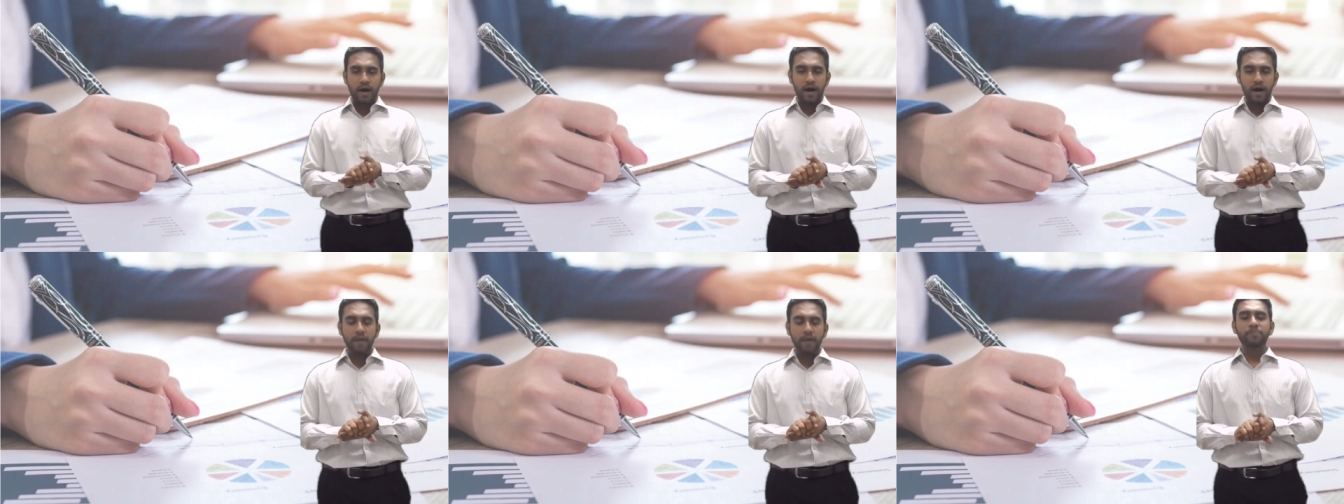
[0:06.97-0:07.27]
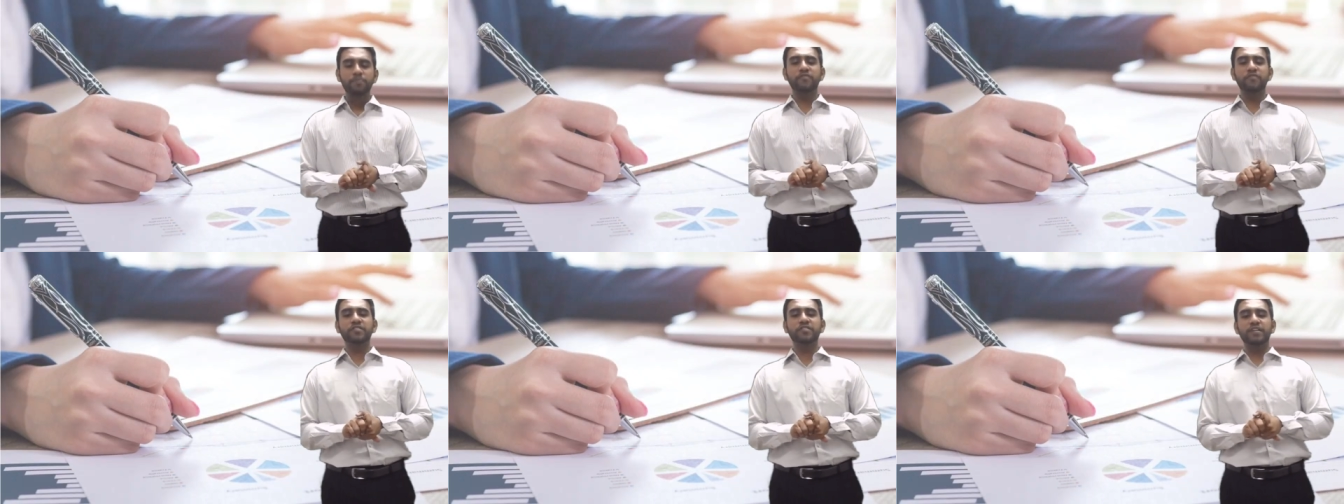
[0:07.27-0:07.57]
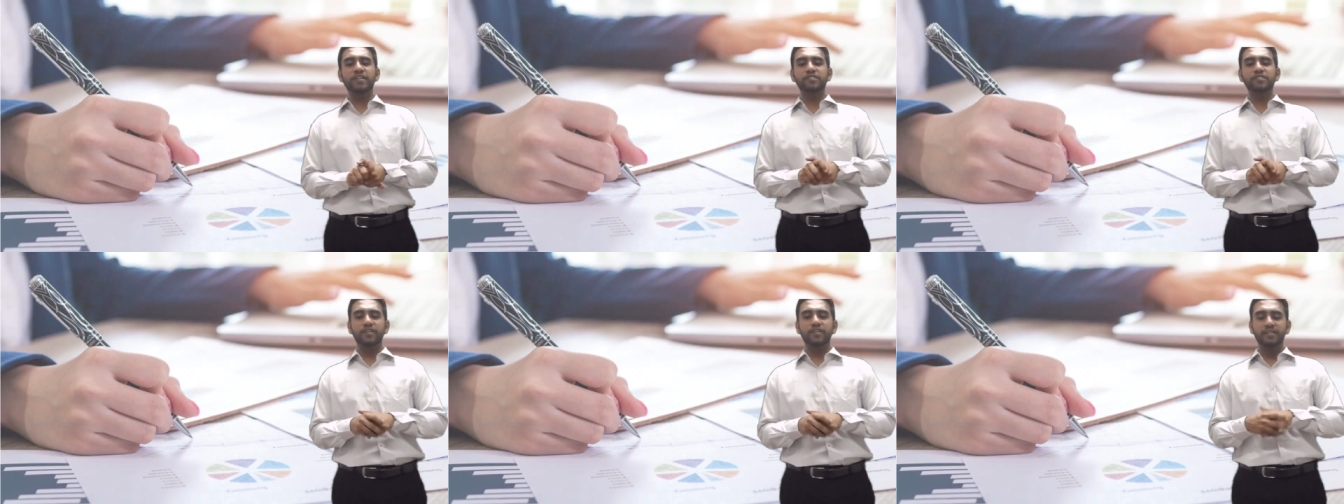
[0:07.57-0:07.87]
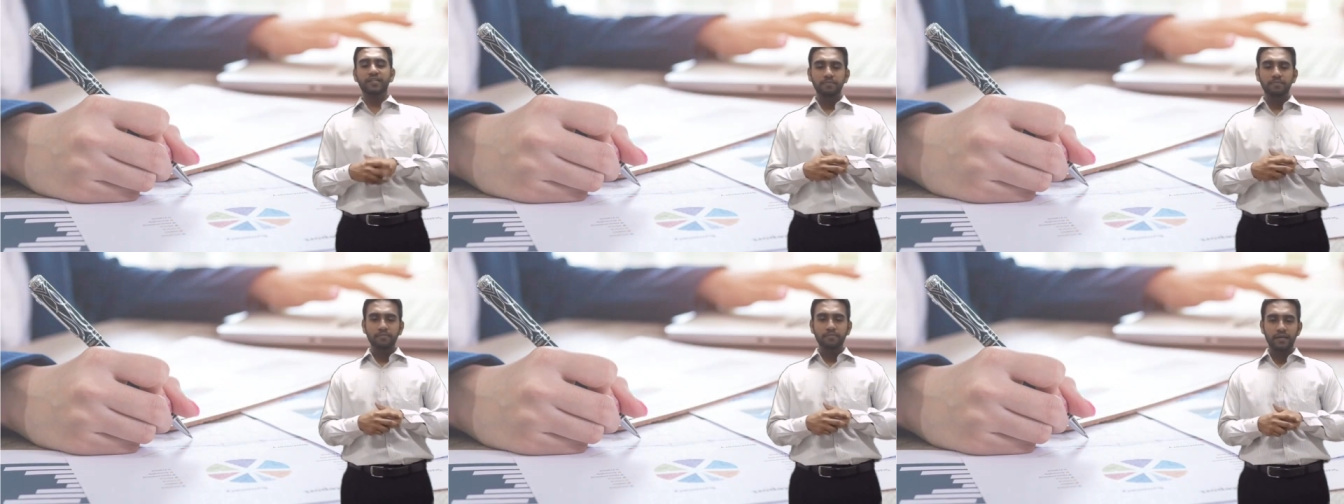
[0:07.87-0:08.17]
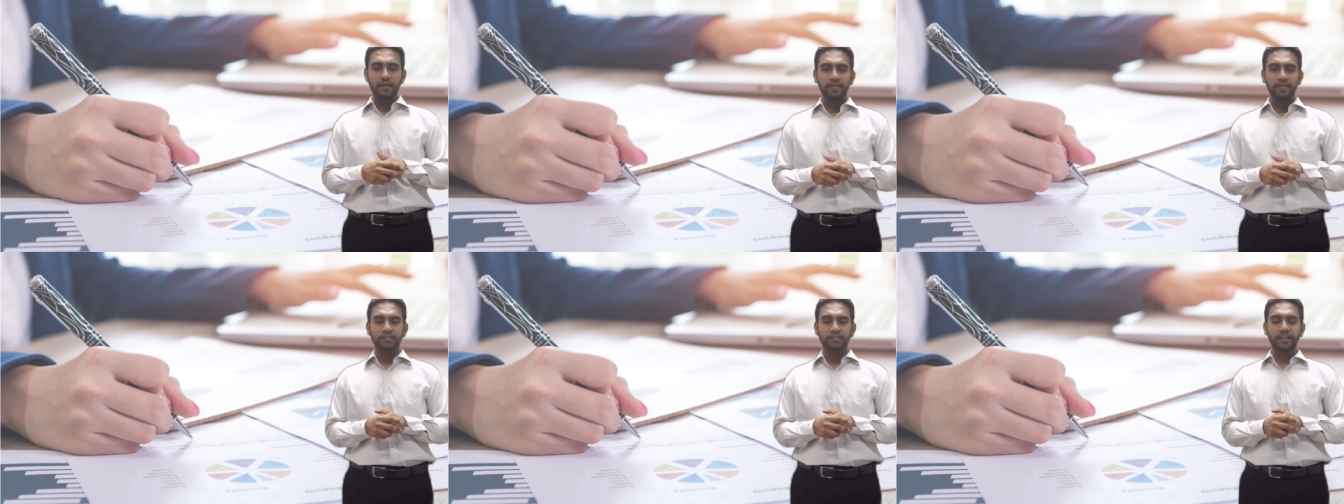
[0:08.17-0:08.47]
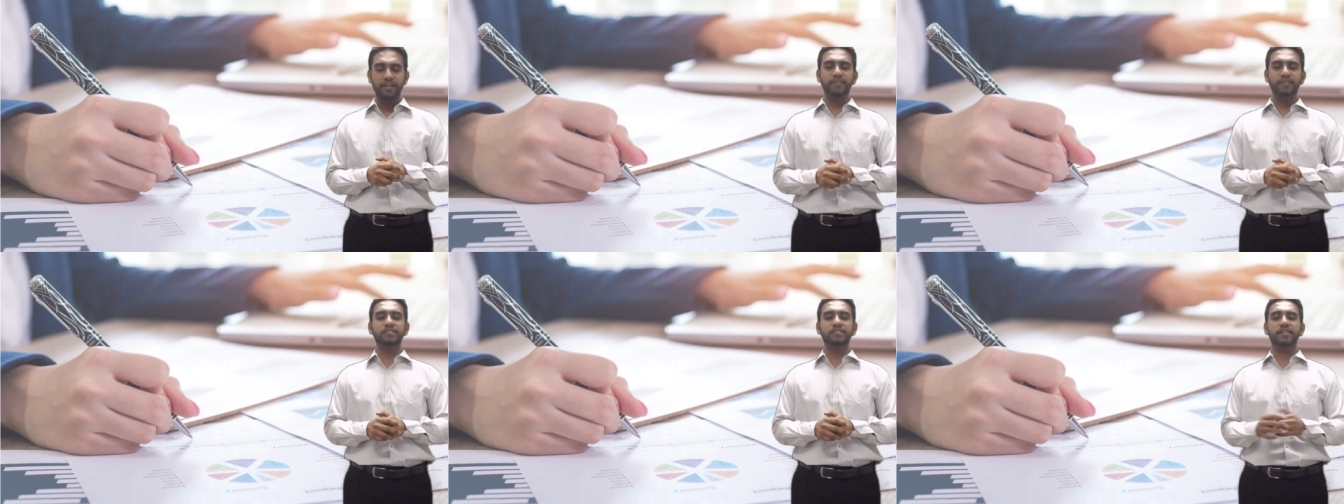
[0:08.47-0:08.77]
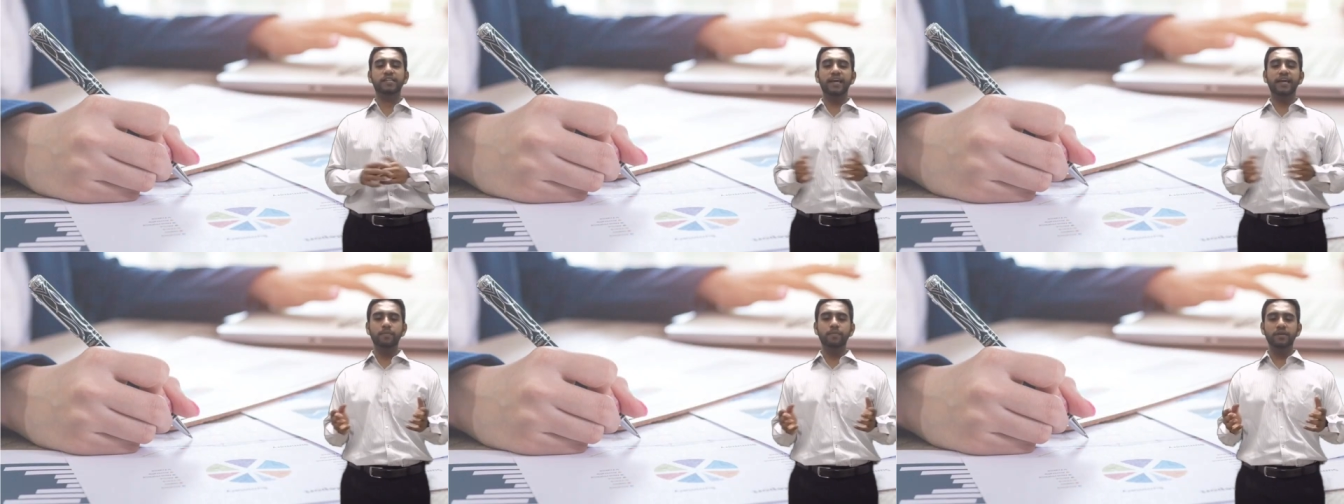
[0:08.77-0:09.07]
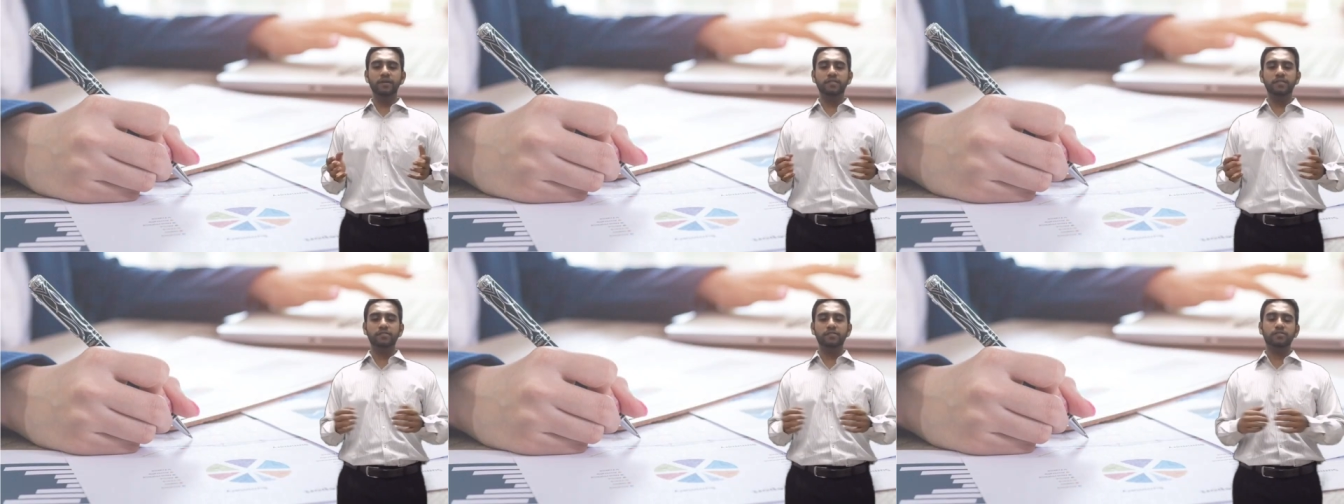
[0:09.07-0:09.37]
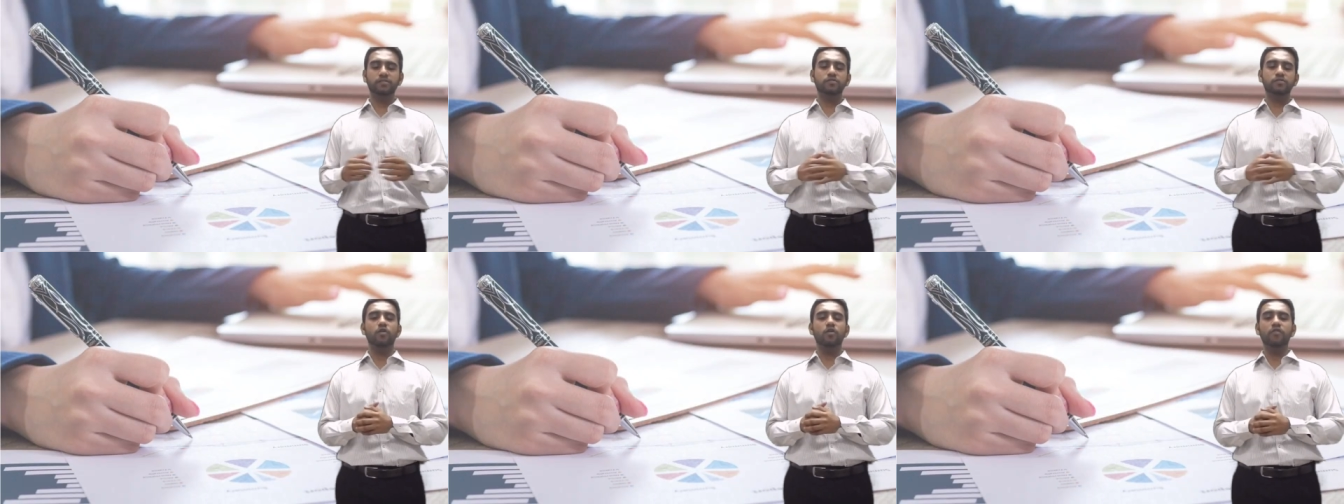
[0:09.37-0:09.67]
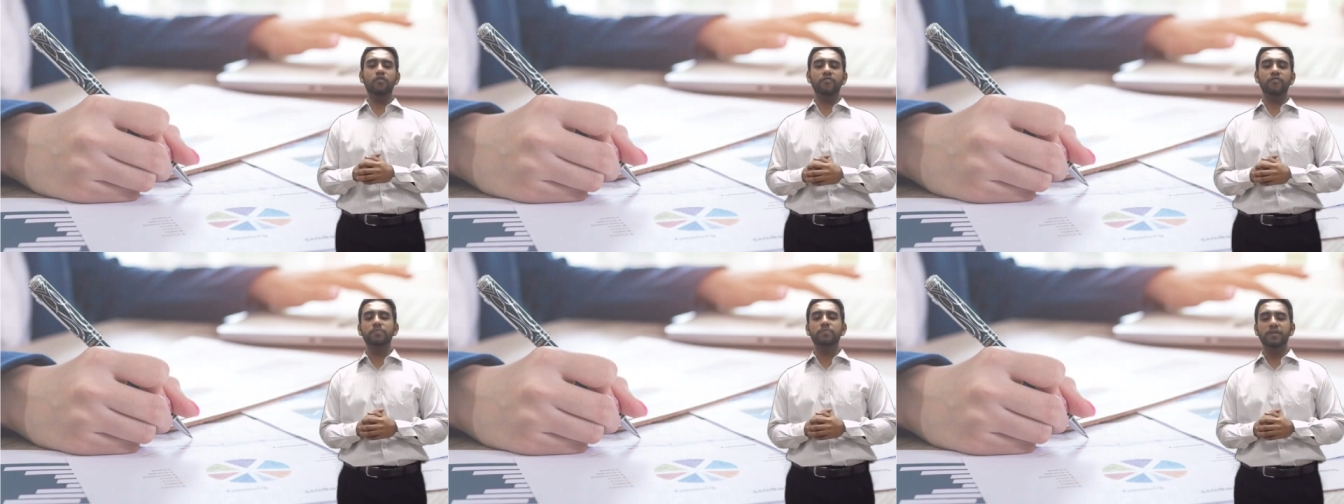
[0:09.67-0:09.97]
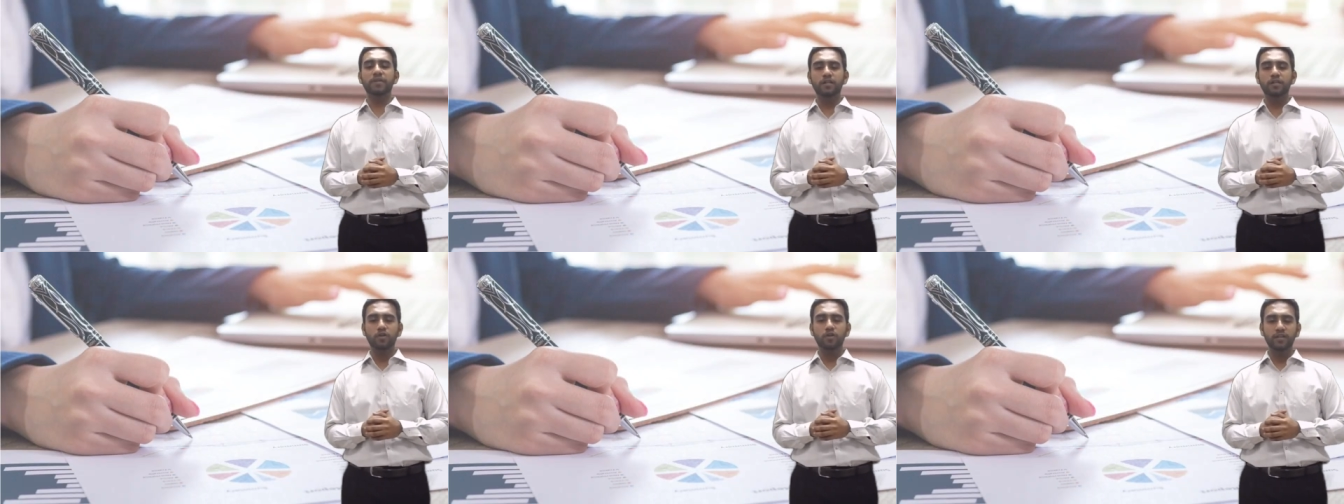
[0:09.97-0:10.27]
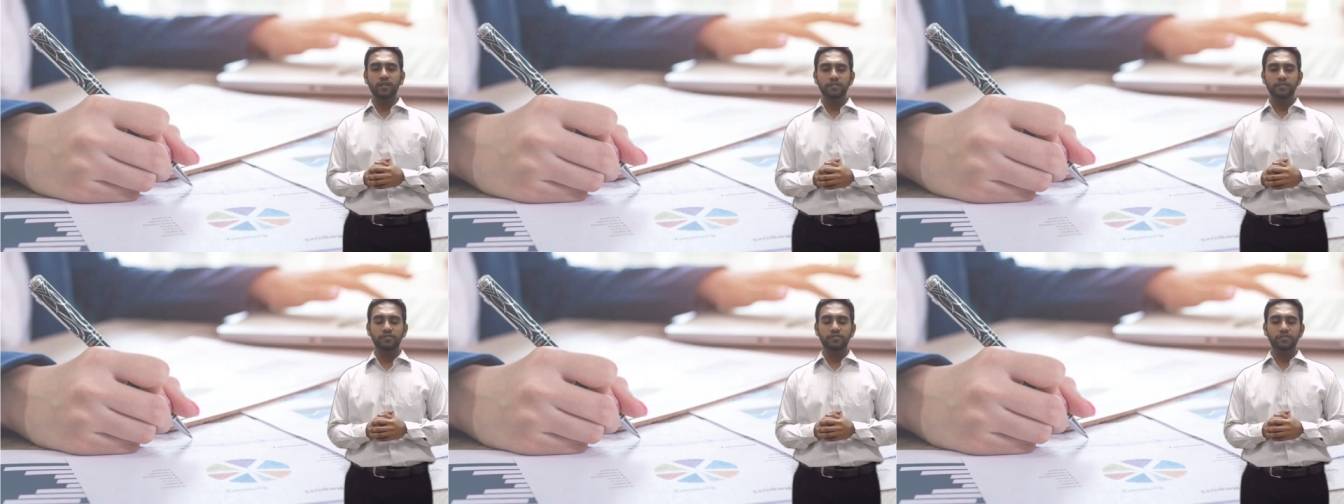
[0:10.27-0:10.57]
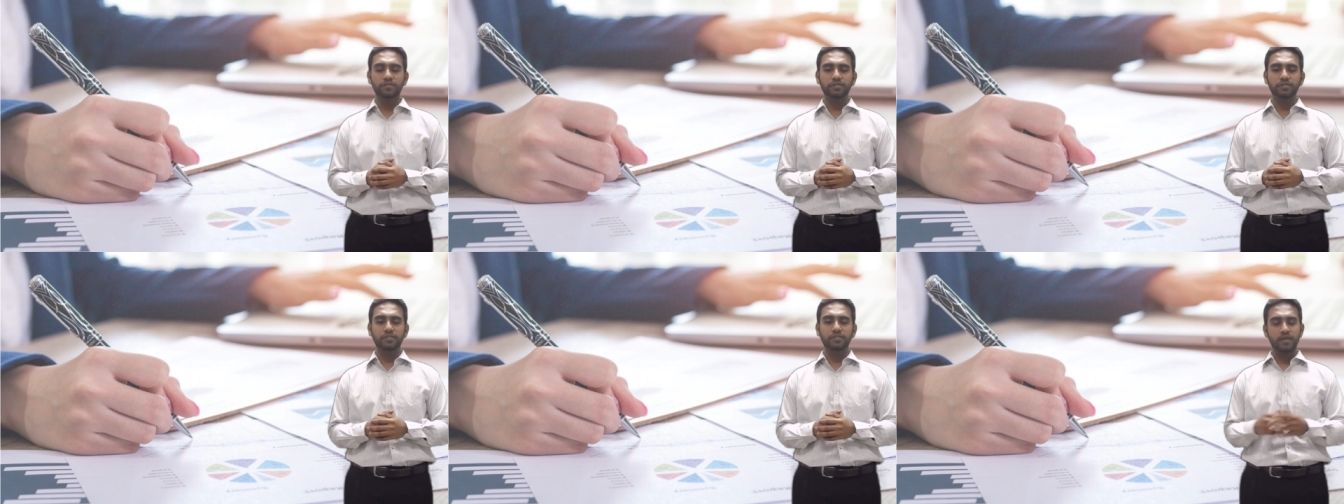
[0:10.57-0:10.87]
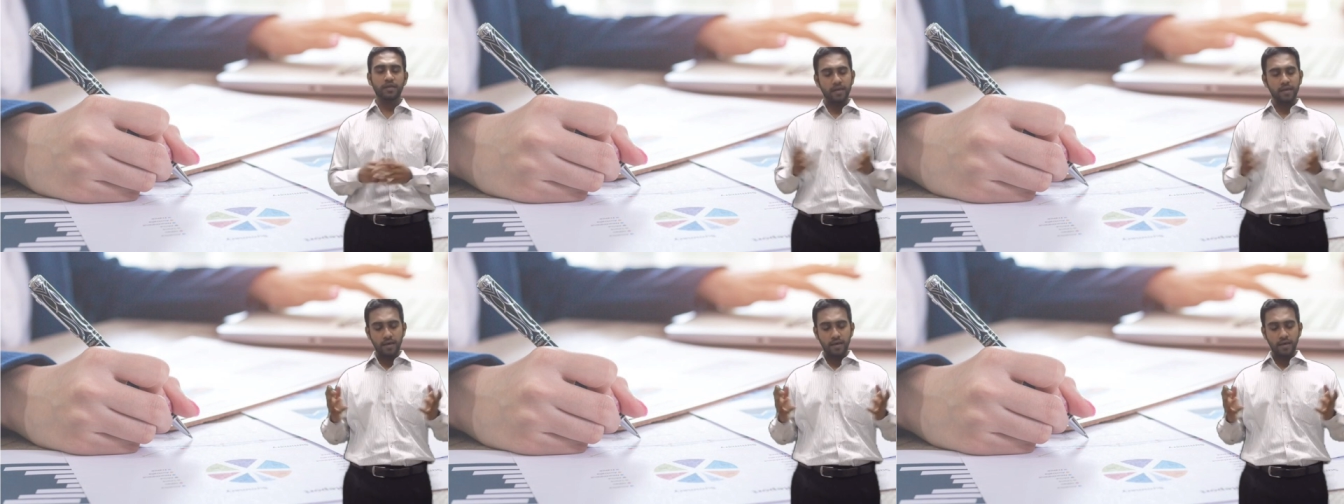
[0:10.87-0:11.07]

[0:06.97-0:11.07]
I'm Praveen Rajaratnam, Director Academics of Imperial College